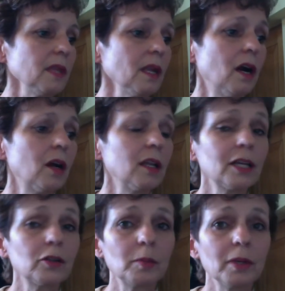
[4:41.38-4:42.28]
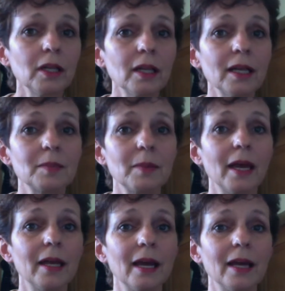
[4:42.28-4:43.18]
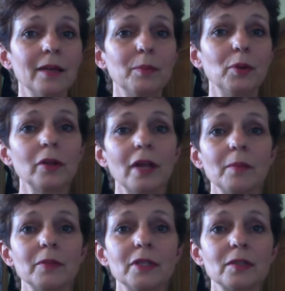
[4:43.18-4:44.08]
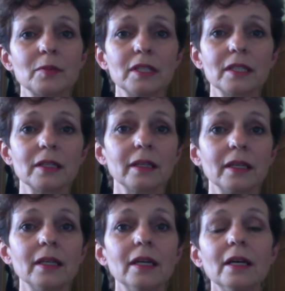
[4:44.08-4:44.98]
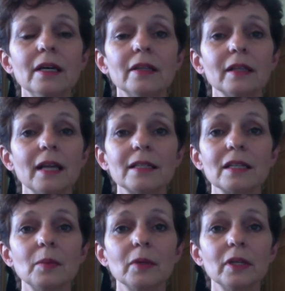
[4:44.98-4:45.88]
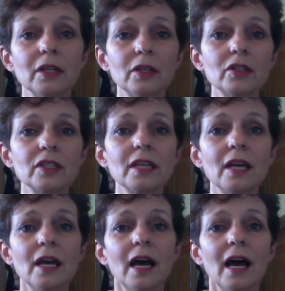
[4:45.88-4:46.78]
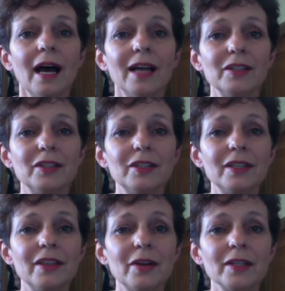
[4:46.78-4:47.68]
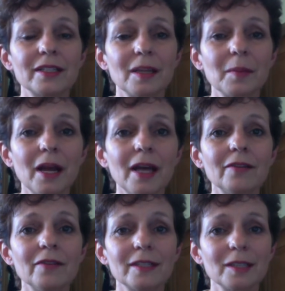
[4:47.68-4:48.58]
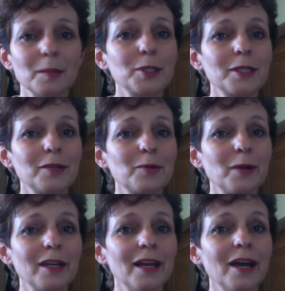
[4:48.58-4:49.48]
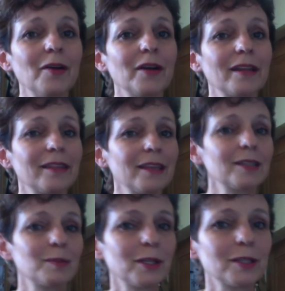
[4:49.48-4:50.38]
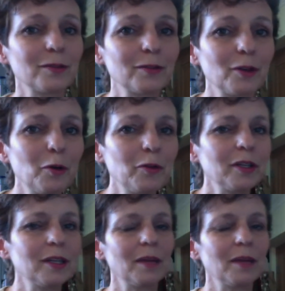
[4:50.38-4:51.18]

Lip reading: Our electric bill has been, I pulled up just recently the last couple years. There is some kind of a subsidy right now, and I think it's because of COVID.